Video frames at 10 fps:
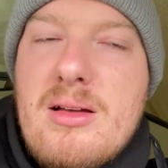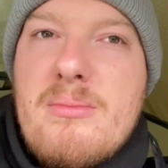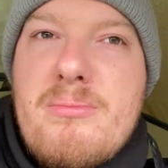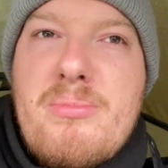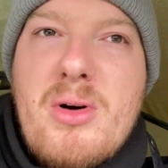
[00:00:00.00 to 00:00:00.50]

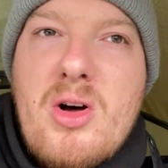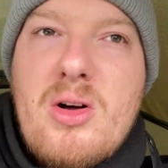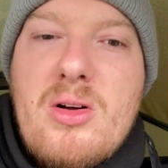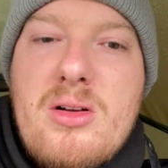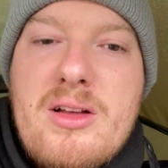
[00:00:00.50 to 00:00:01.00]

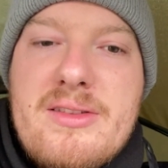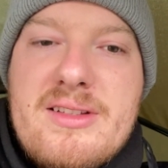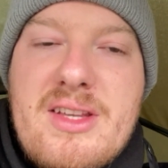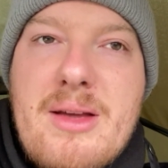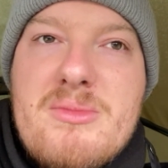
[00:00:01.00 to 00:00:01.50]
but at the
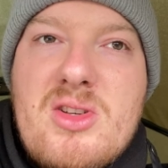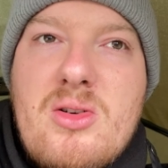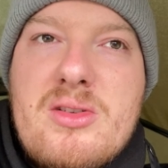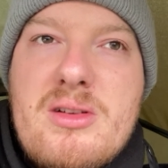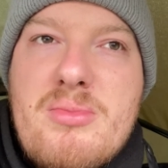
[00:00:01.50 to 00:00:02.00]
same
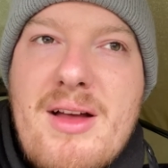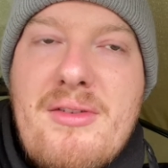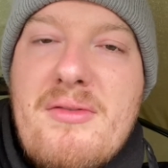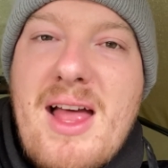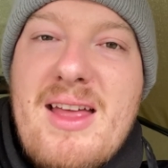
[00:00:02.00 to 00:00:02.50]
token of
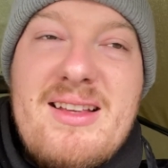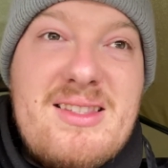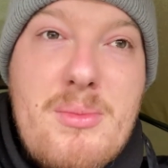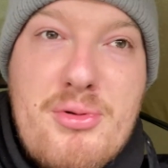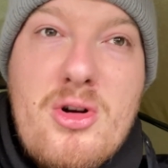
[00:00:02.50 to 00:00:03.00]
breath, is
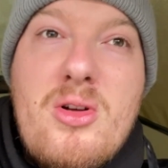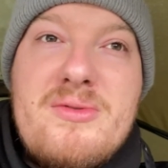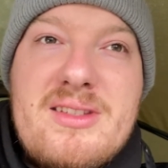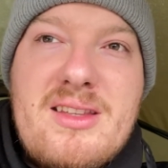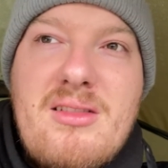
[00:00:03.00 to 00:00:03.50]
the
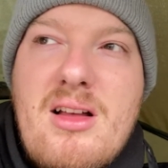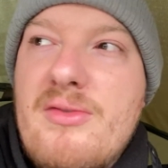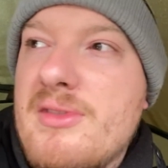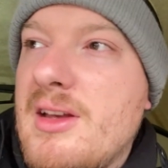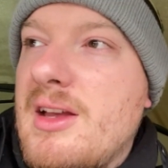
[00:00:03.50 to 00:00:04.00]
prawn still on?